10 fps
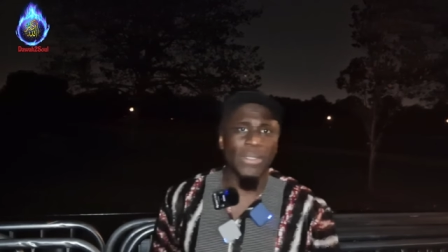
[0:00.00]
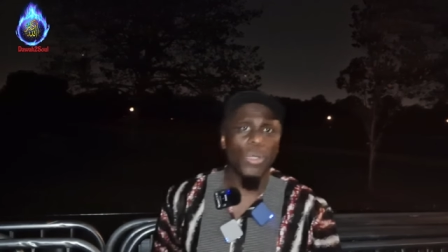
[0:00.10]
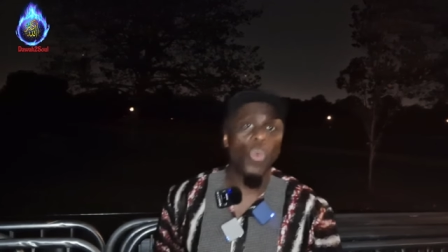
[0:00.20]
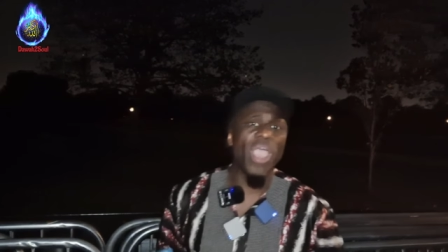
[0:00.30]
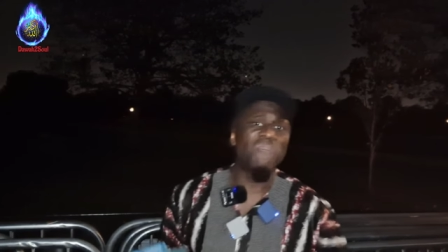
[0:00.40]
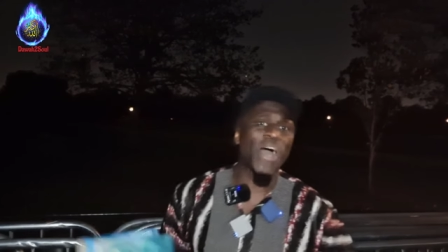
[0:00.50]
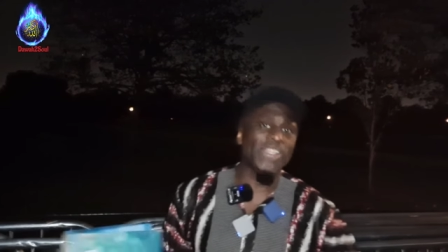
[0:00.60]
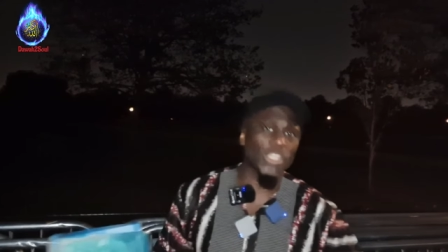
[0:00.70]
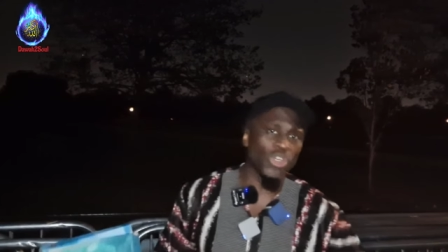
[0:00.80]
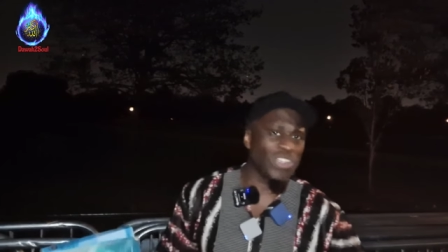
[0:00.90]
We're
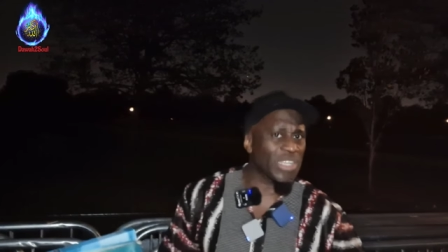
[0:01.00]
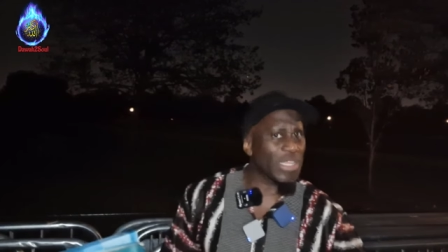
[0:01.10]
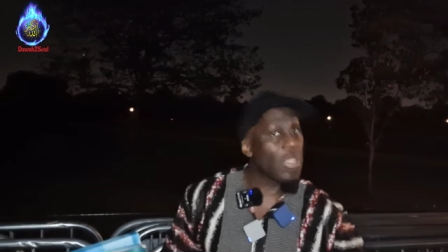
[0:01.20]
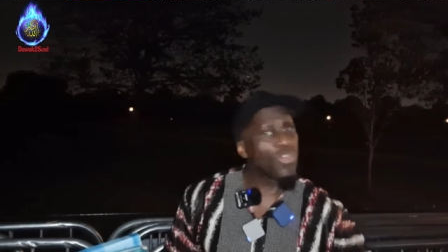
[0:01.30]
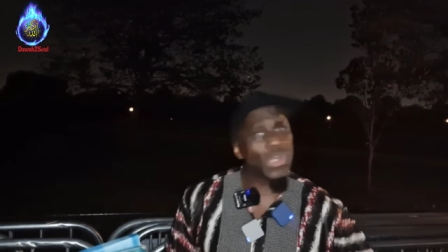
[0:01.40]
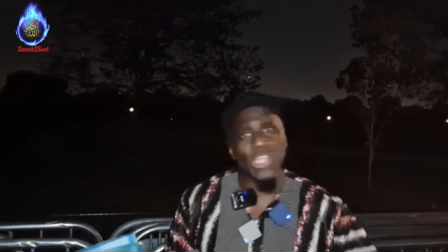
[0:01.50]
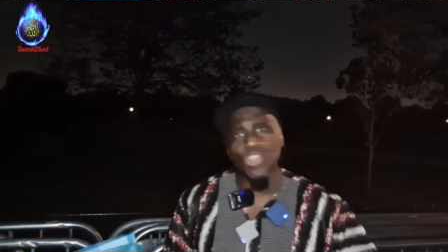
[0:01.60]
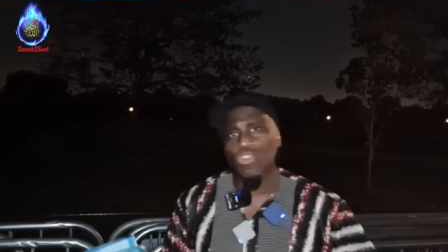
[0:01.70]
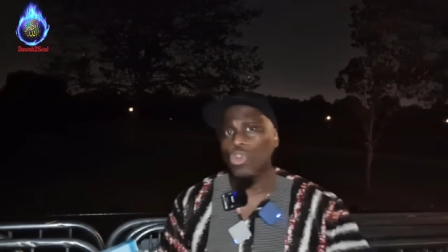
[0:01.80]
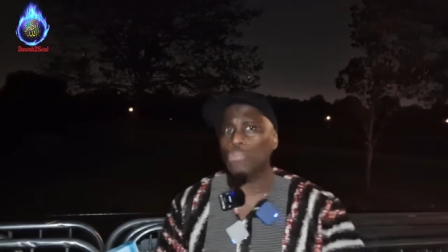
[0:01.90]
inviting you I said, to
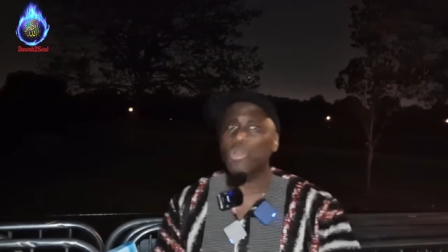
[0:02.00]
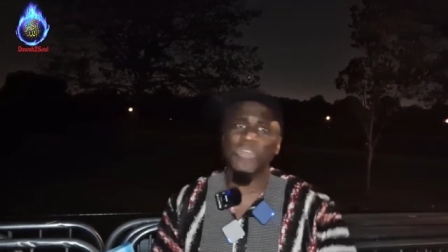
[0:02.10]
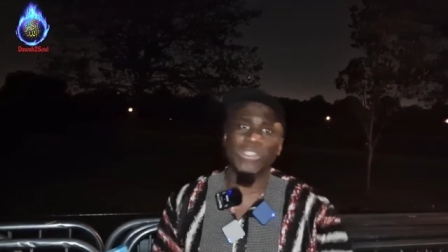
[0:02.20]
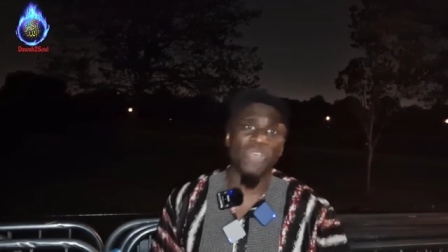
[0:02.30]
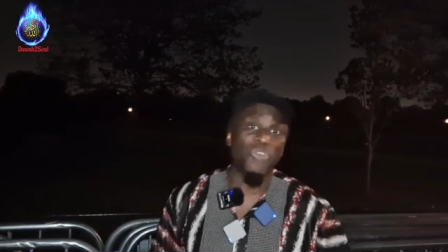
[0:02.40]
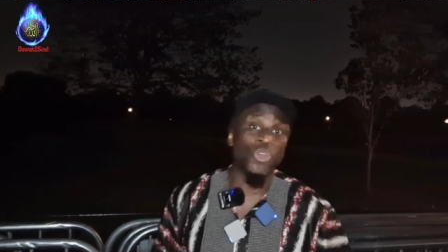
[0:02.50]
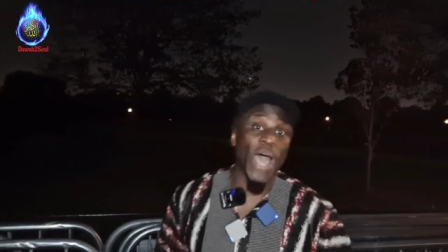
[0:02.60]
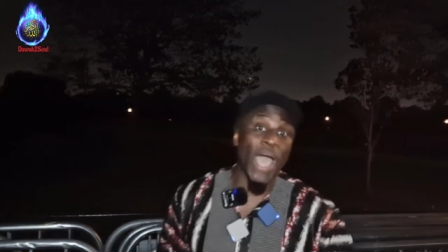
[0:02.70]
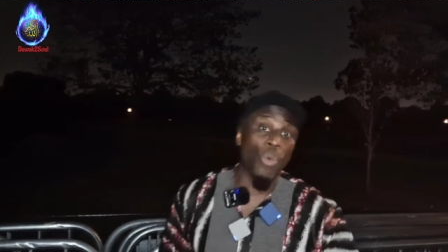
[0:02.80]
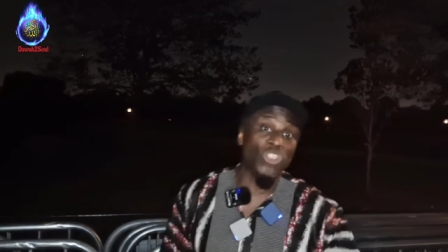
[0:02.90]
religion or the prophet. If you
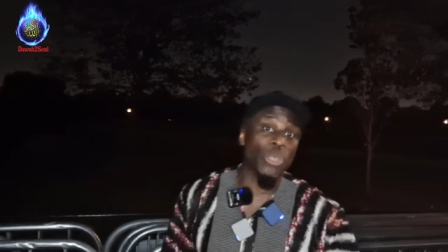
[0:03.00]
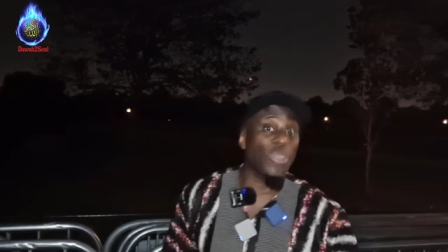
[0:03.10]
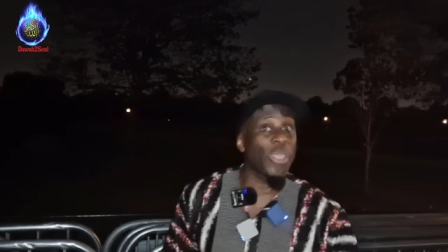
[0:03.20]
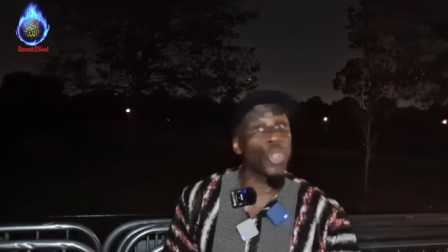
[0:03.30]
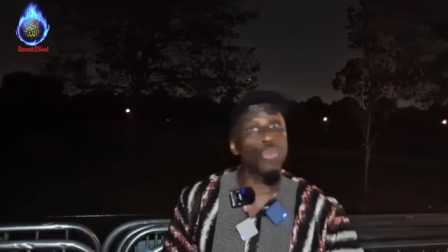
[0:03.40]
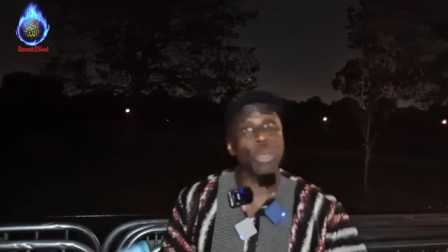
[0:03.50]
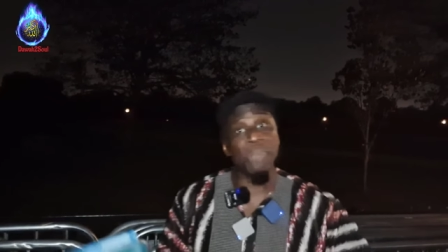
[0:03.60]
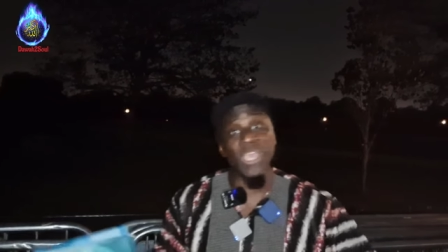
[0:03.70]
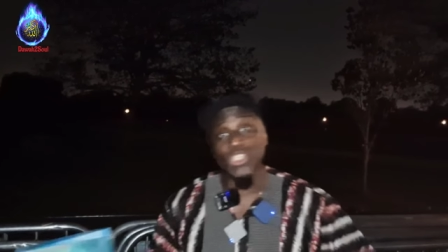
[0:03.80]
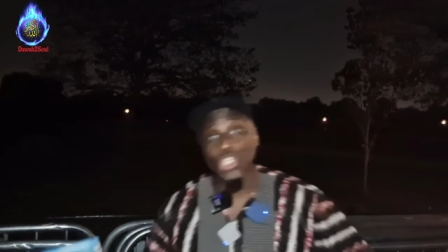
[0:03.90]
die worshipping a human
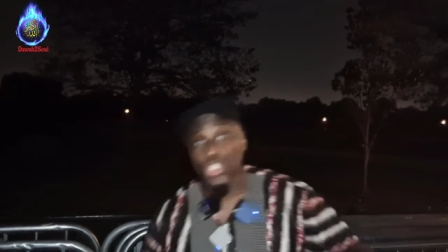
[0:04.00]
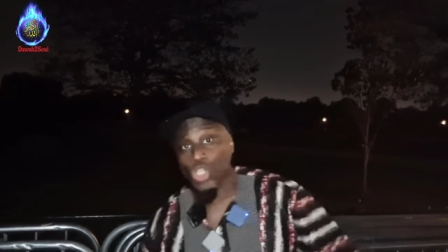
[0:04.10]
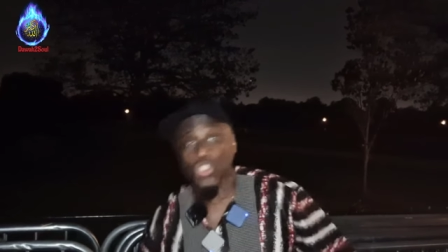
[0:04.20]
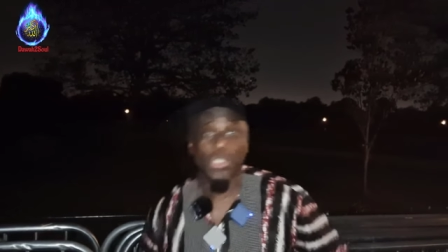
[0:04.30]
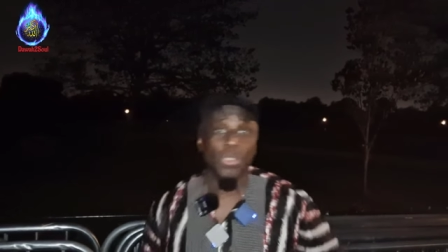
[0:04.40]
being, Jesus,